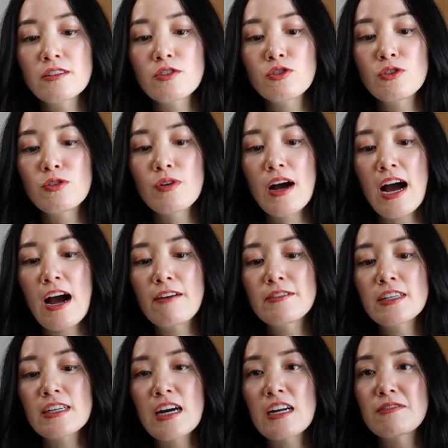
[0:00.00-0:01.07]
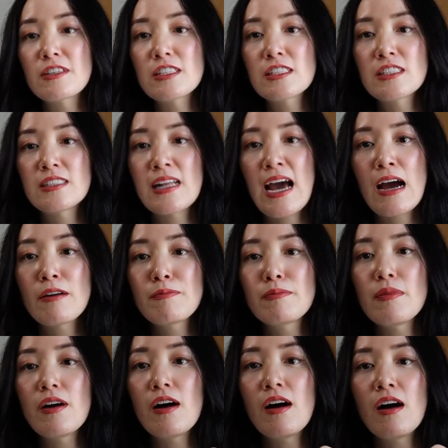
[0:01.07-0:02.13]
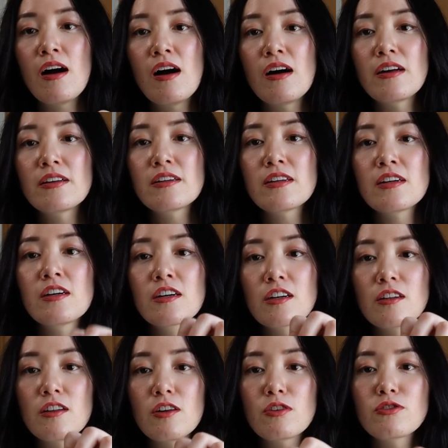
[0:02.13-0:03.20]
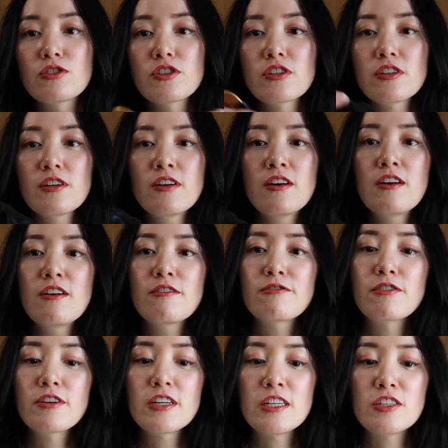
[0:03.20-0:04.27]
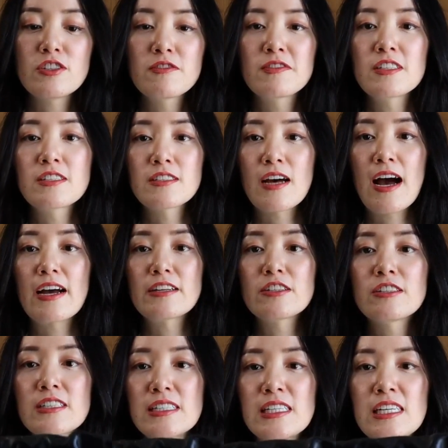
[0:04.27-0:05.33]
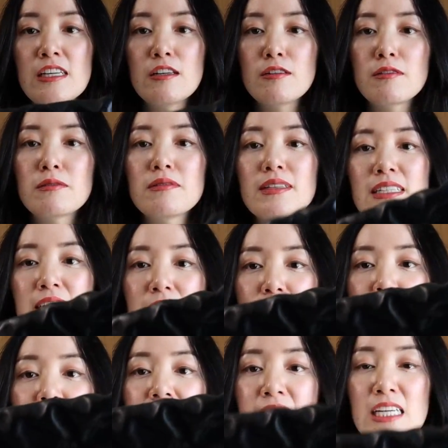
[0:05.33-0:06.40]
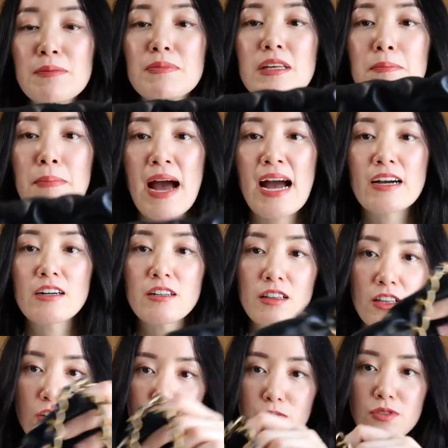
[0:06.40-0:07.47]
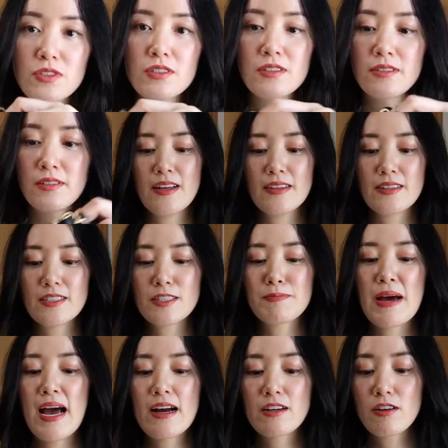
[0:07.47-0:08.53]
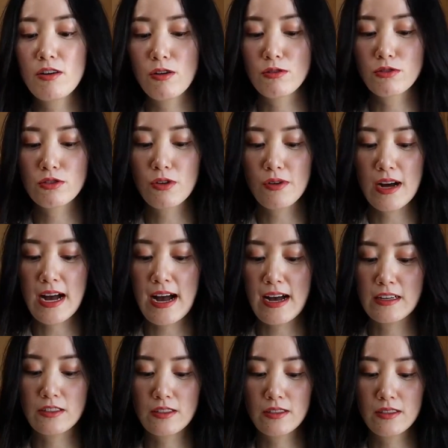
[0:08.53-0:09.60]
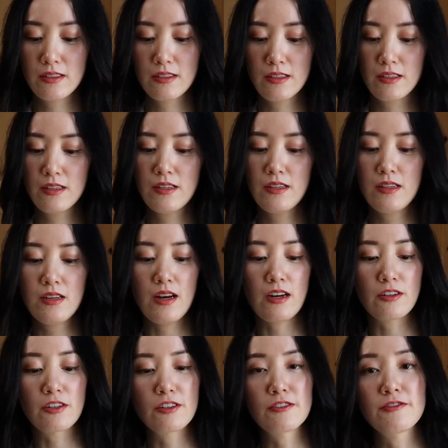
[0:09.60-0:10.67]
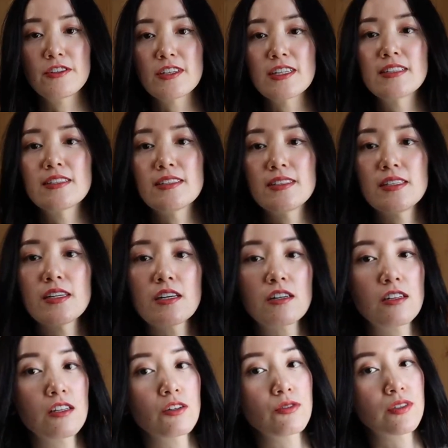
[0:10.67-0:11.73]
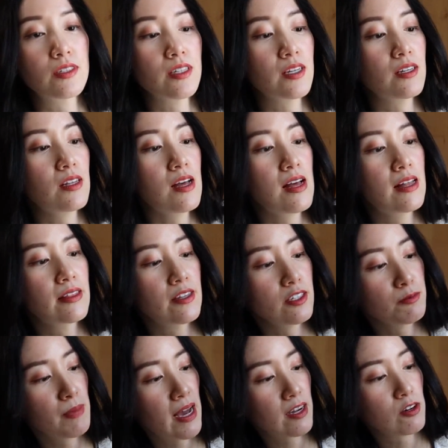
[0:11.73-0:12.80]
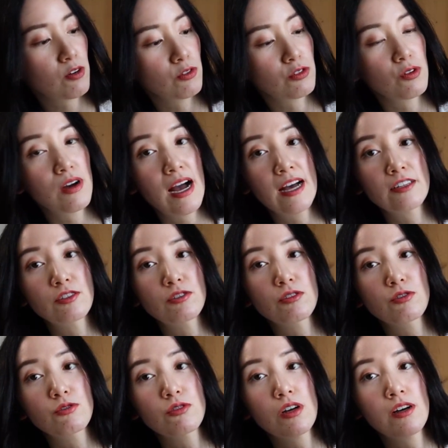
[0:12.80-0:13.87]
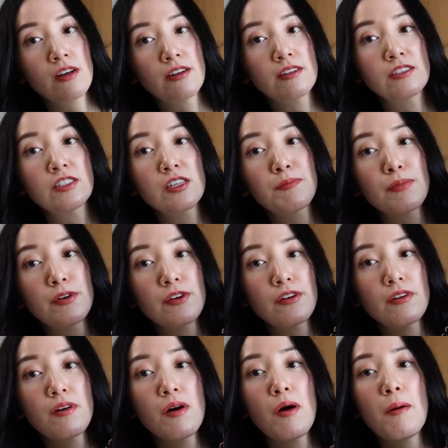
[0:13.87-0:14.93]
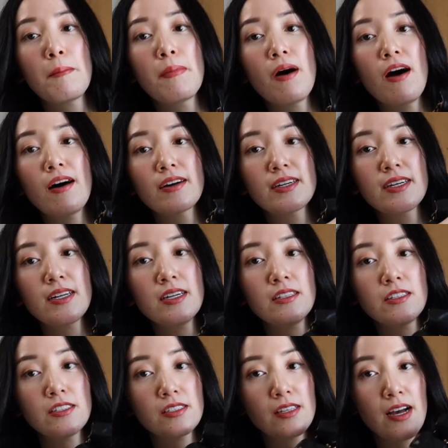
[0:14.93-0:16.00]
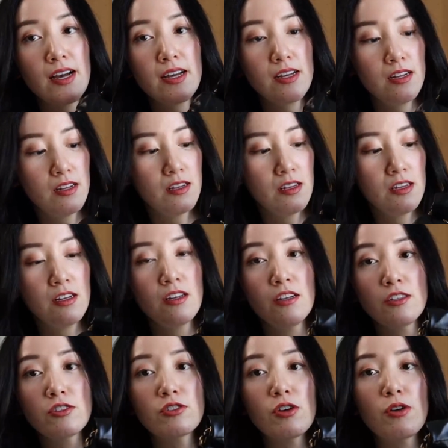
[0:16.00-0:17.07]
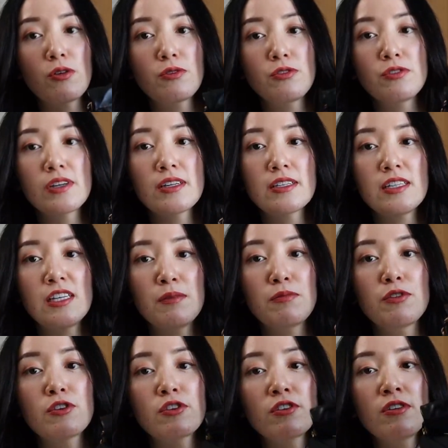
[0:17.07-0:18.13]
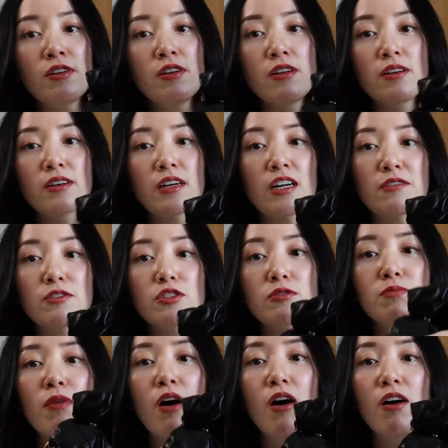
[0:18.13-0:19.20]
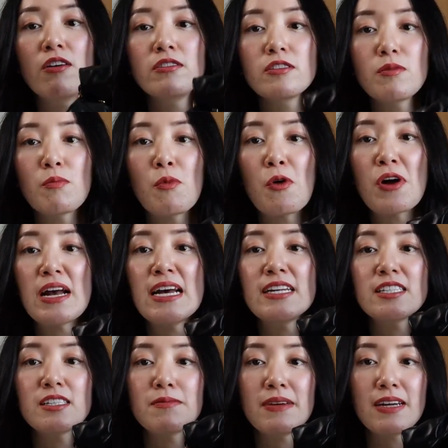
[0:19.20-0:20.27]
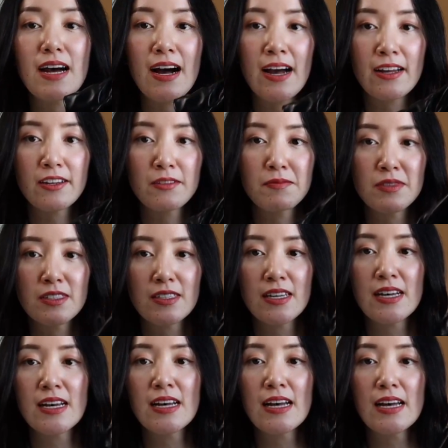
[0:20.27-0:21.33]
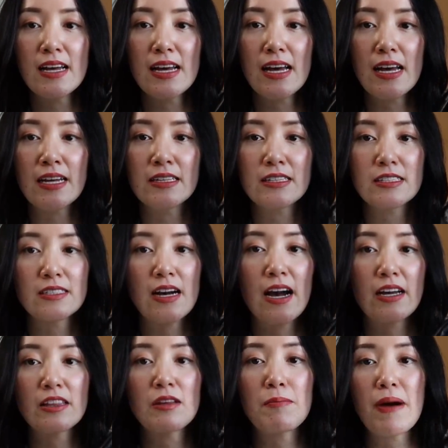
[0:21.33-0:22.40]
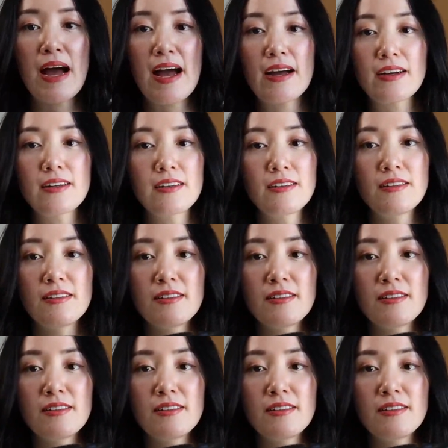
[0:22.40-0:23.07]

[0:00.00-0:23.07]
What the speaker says: you have the kind of the snap-on closure for each of the side to keep the bag closed. This bag also has I don't know if you can see it closely. This bag also has a zipper pocket inside, so you can keep your kind of small, more intimate items inside the bag.